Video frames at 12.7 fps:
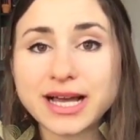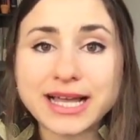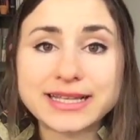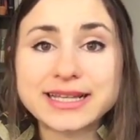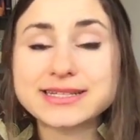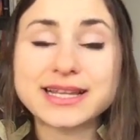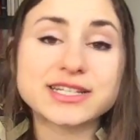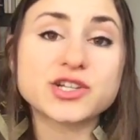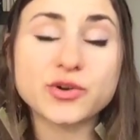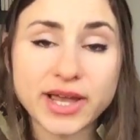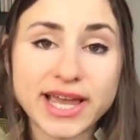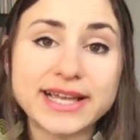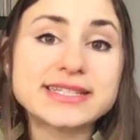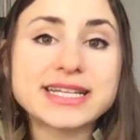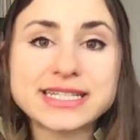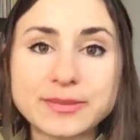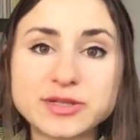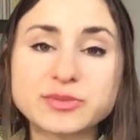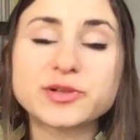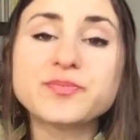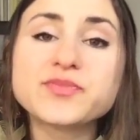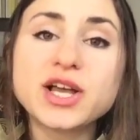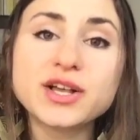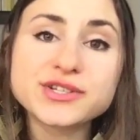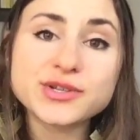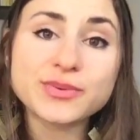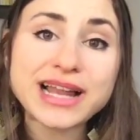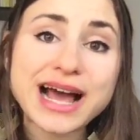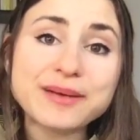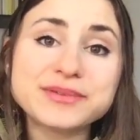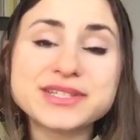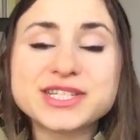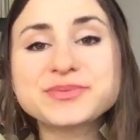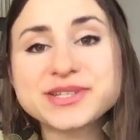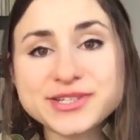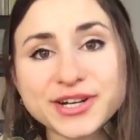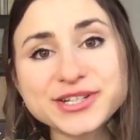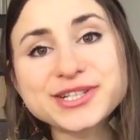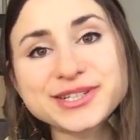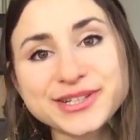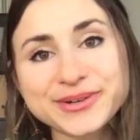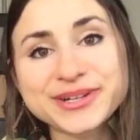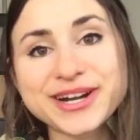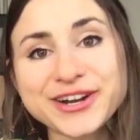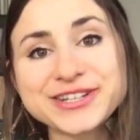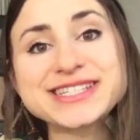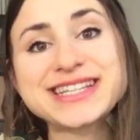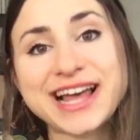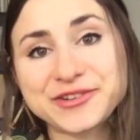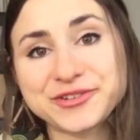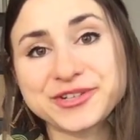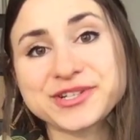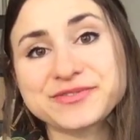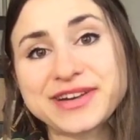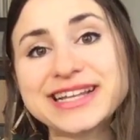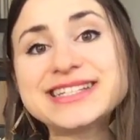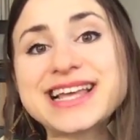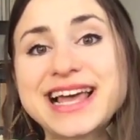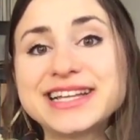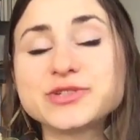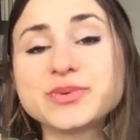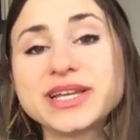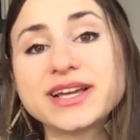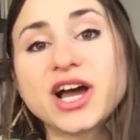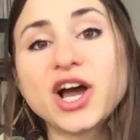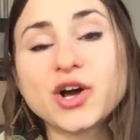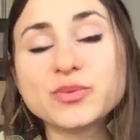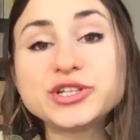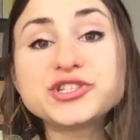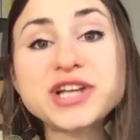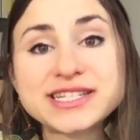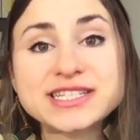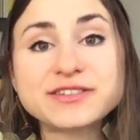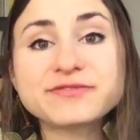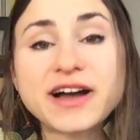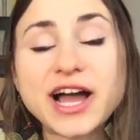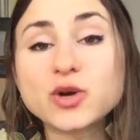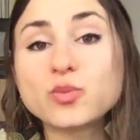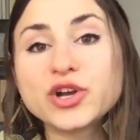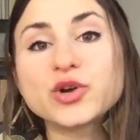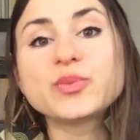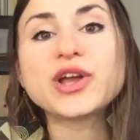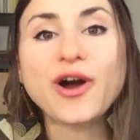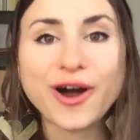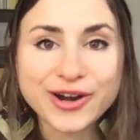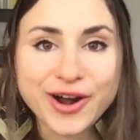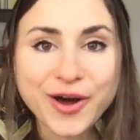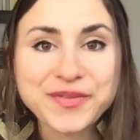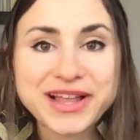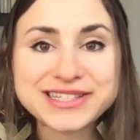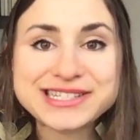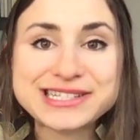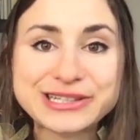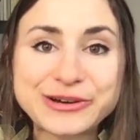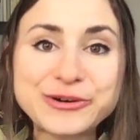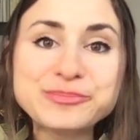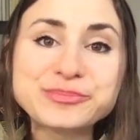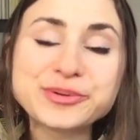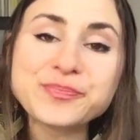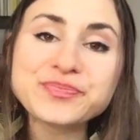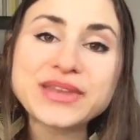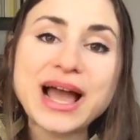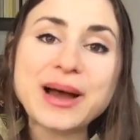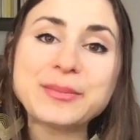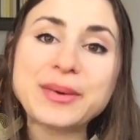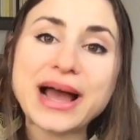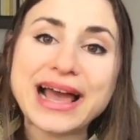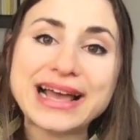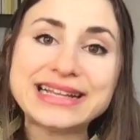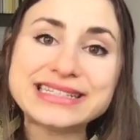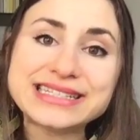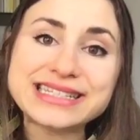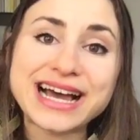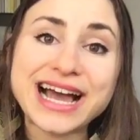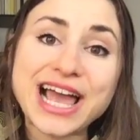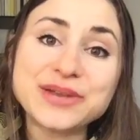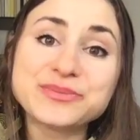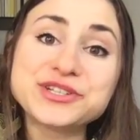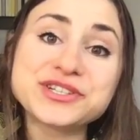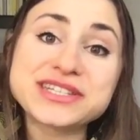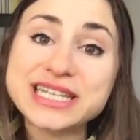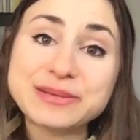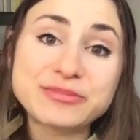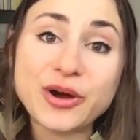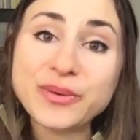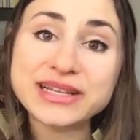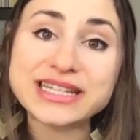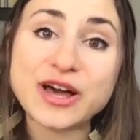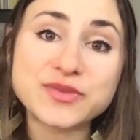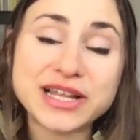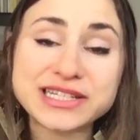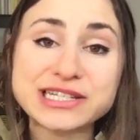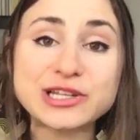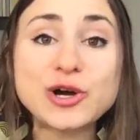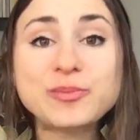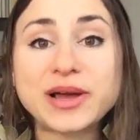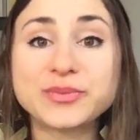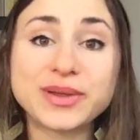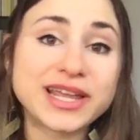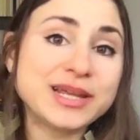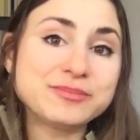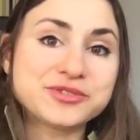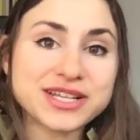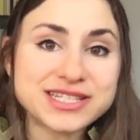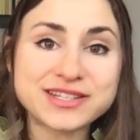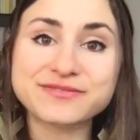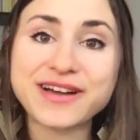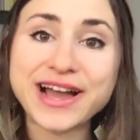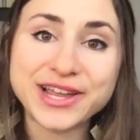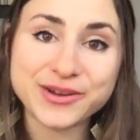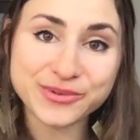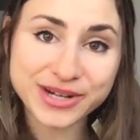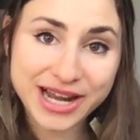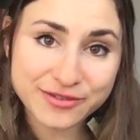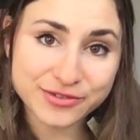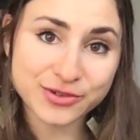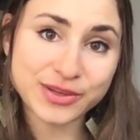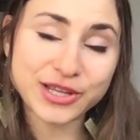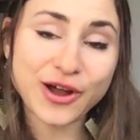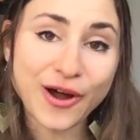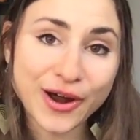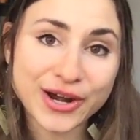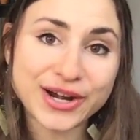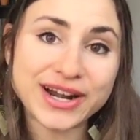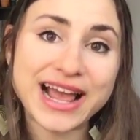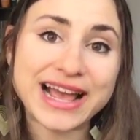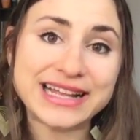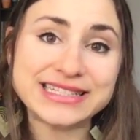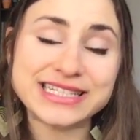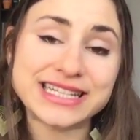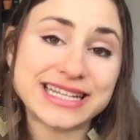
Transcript: I guess that's okay, it's acceptable. So what happens is we start to lower our standards, right? And we justify where we are on that slope, and we just keep going down that slope, and we keep justifying wherever we are and